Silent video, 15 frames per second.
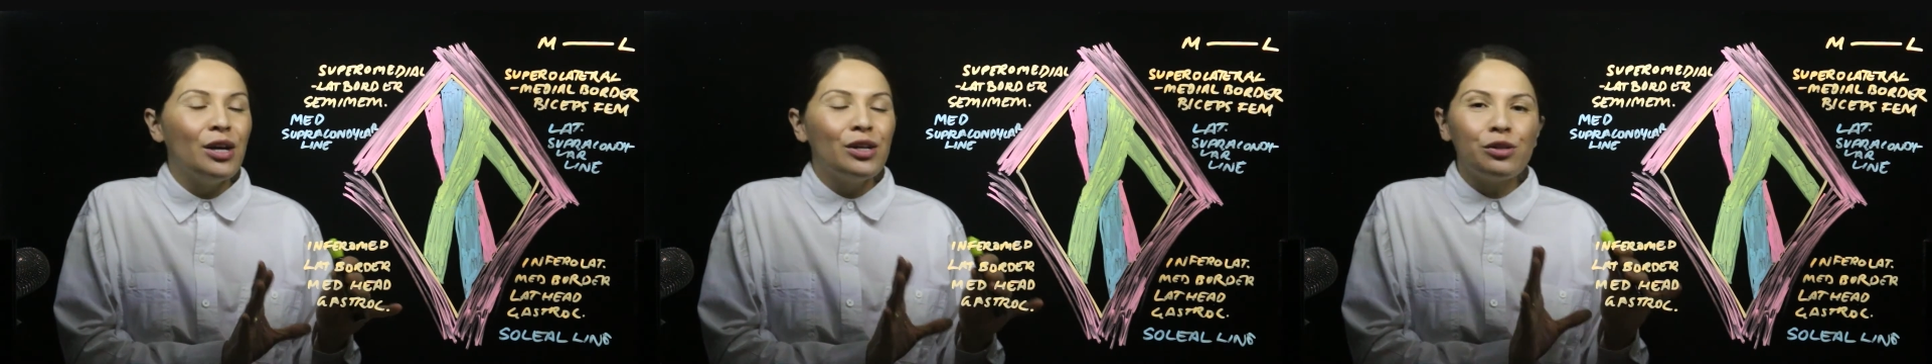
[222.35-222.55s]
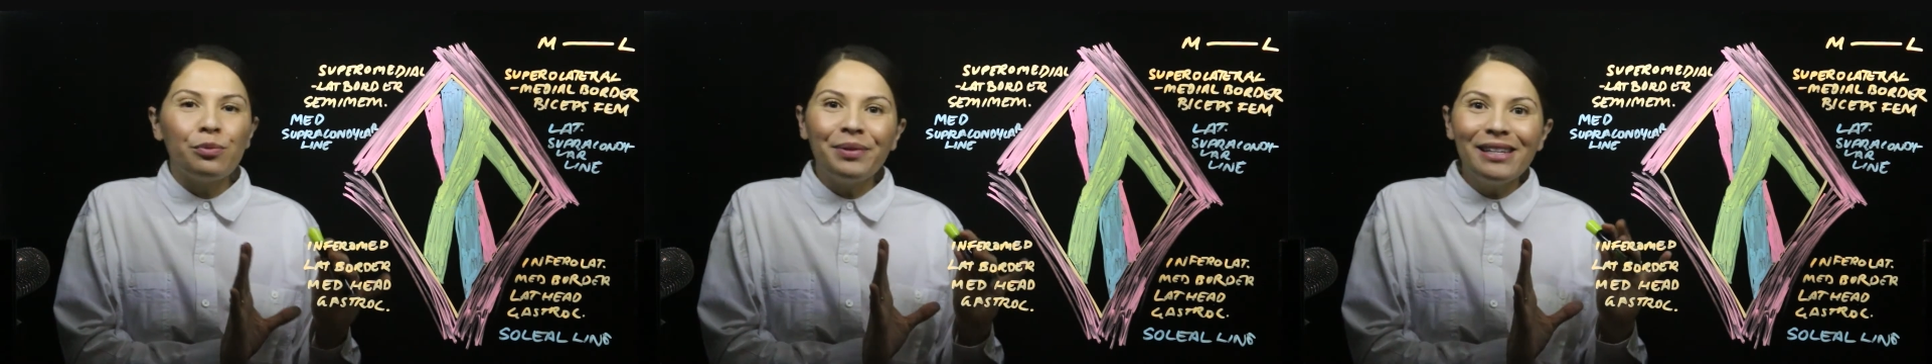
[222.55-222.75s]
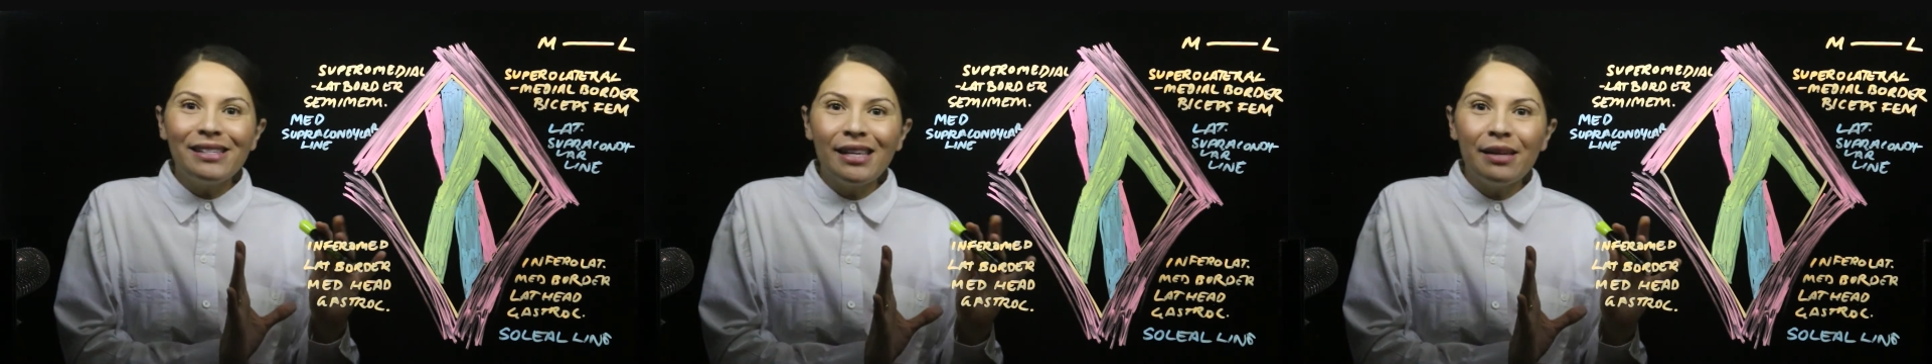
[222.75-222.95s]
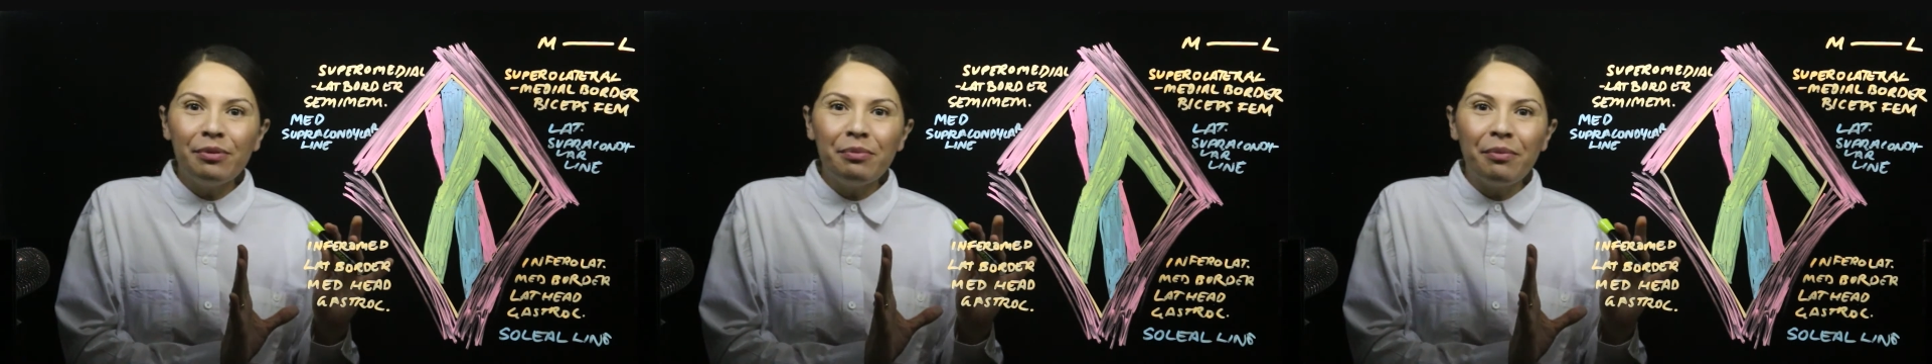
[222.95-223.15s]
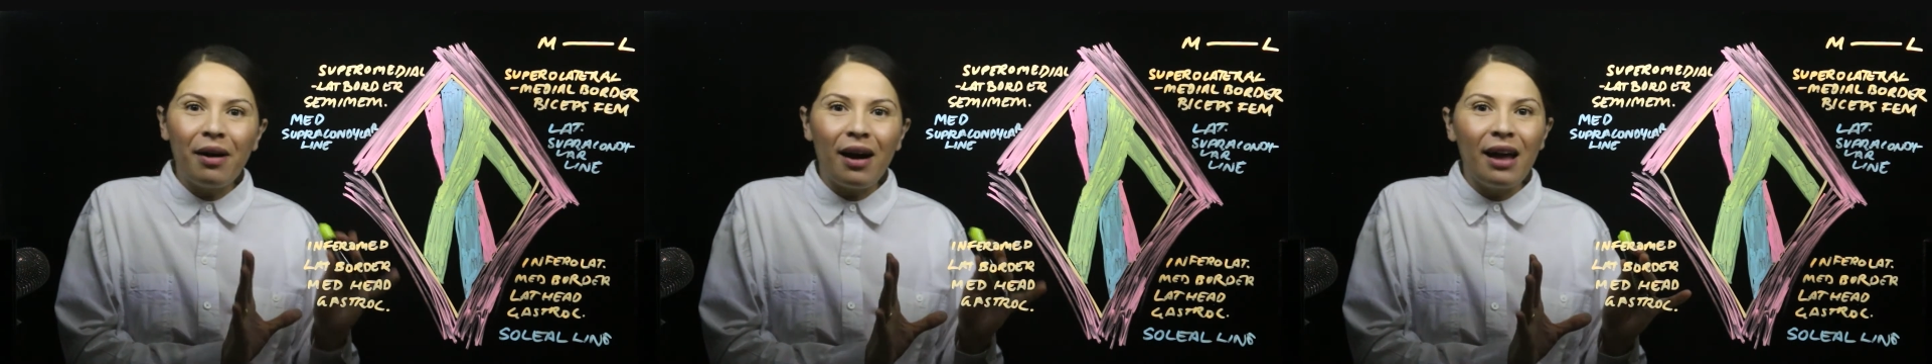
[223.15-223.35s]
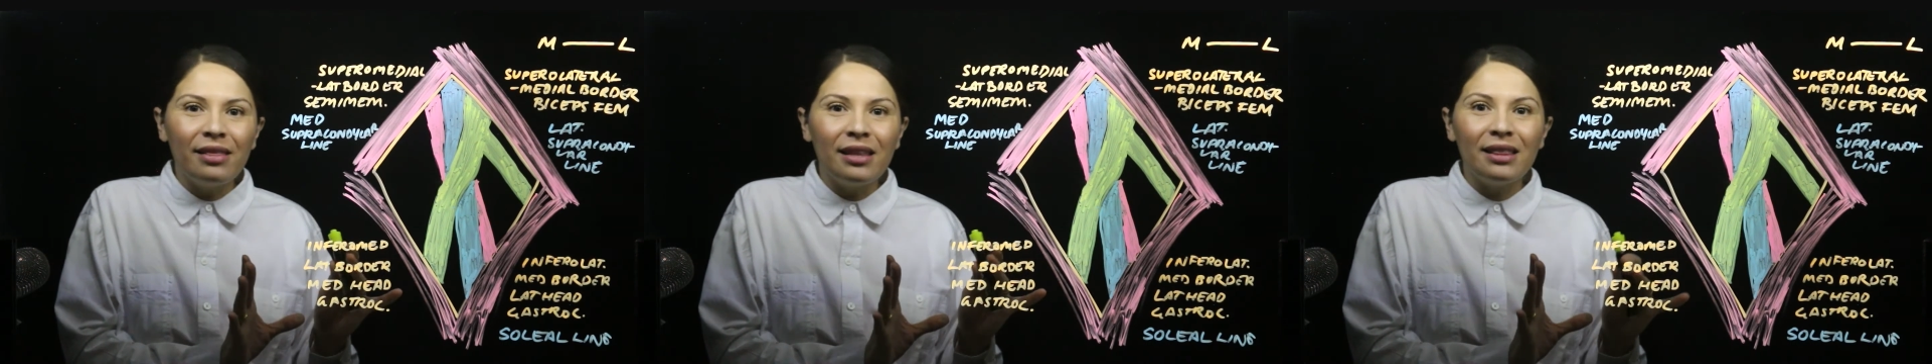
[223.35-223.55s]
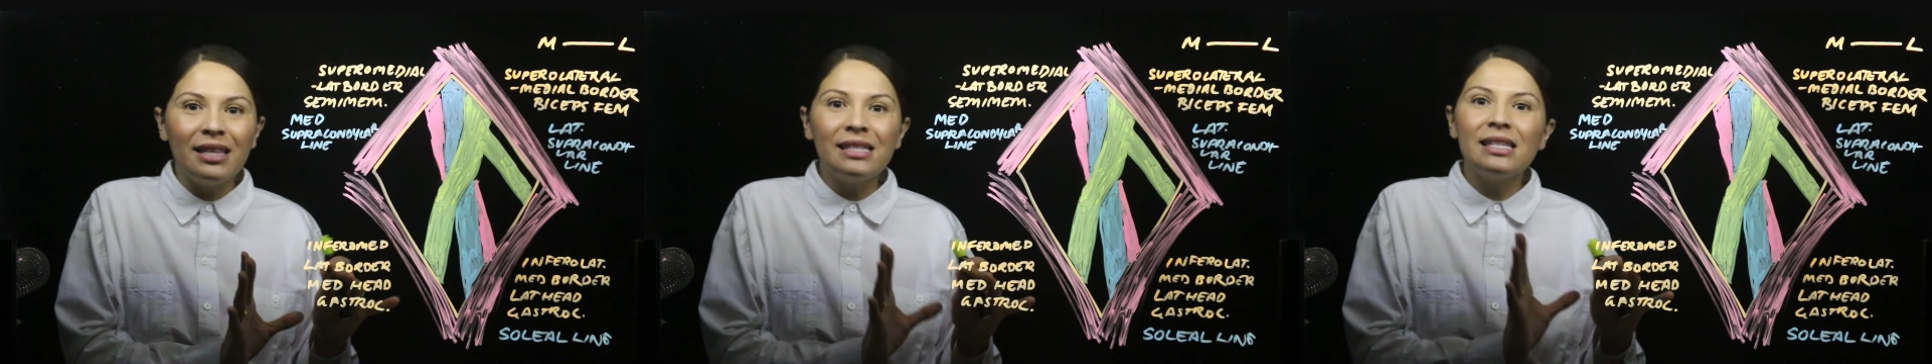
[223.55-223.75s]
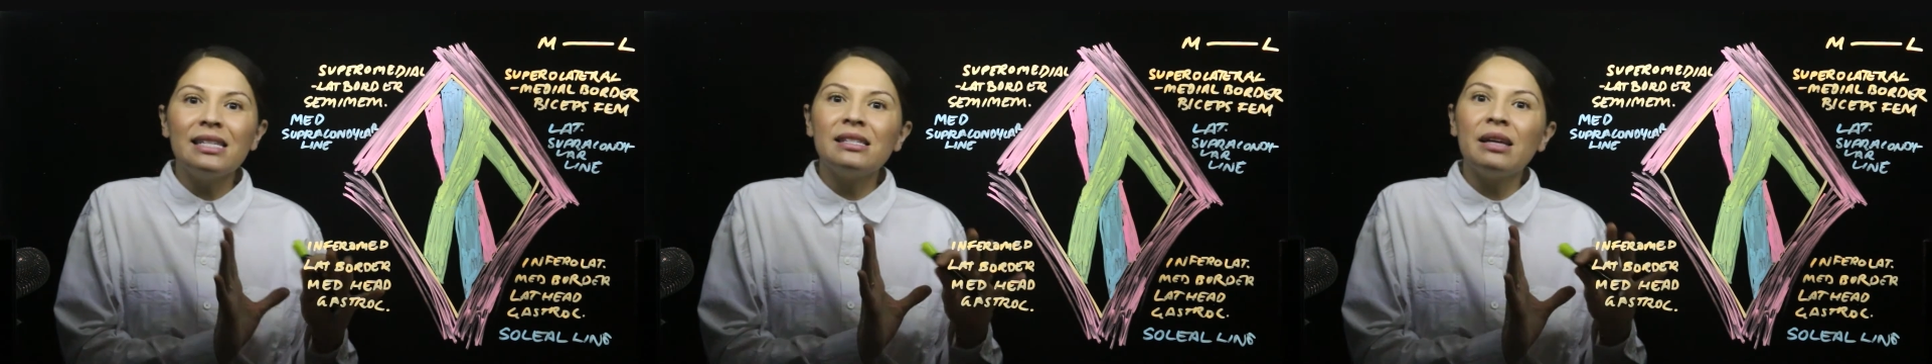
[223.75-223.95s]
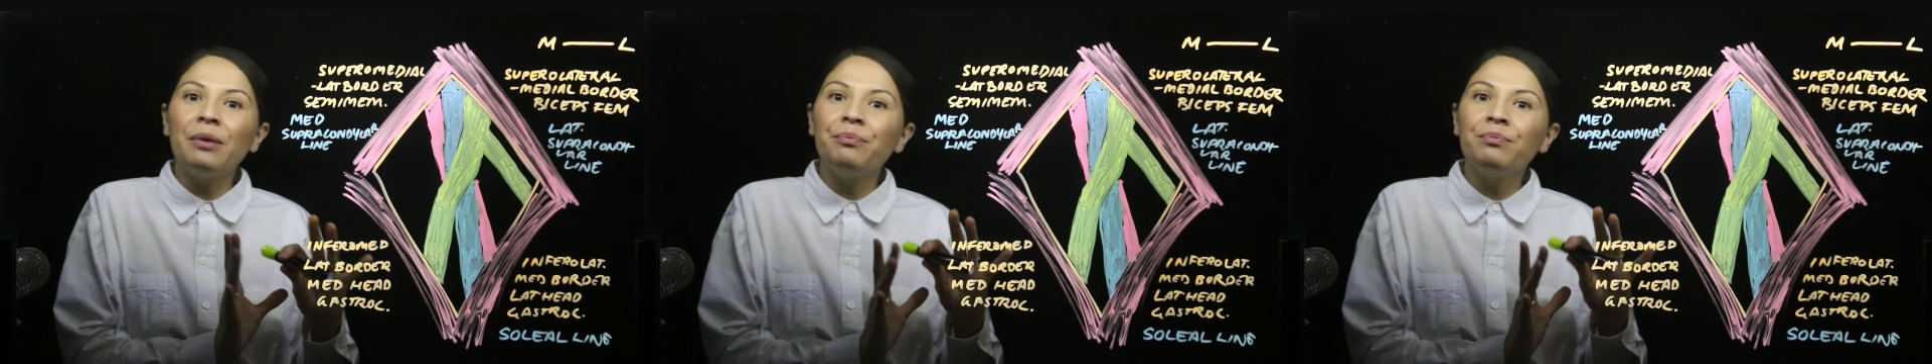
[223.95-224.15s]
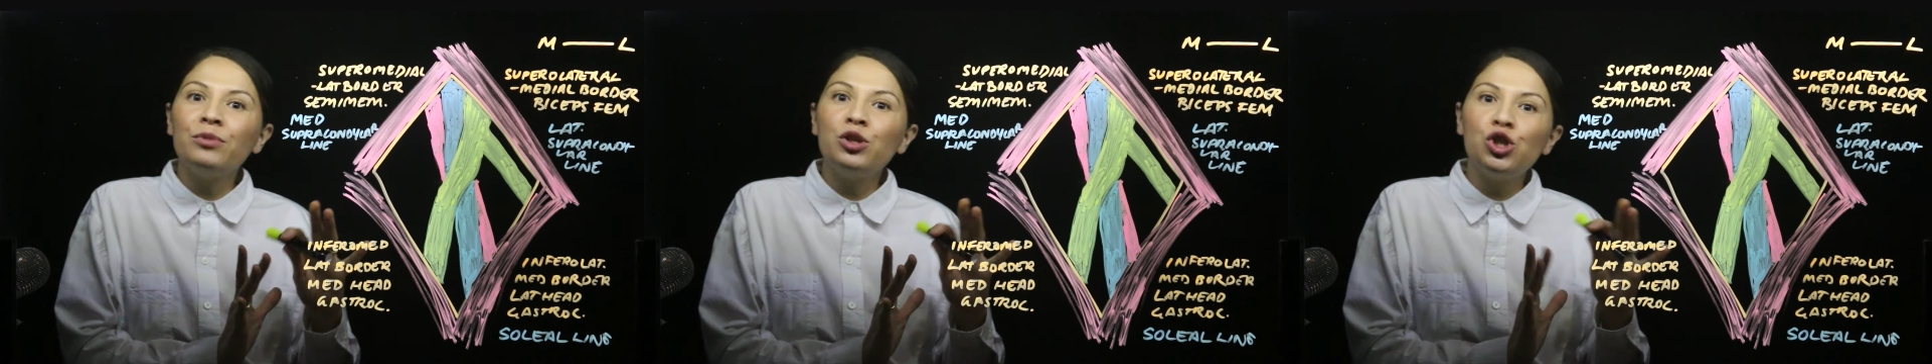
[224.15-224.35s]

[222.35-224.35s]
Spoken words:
So please keep in mind that this is a